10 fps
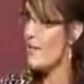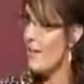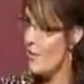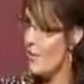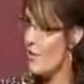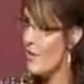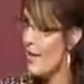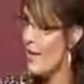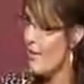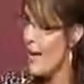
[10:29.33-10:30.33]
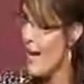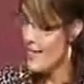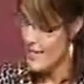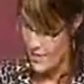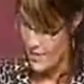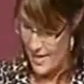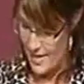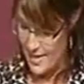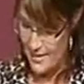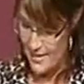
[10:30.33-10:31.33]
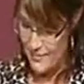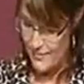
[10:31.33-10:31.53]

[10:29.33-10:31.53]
in order to get their hands on it.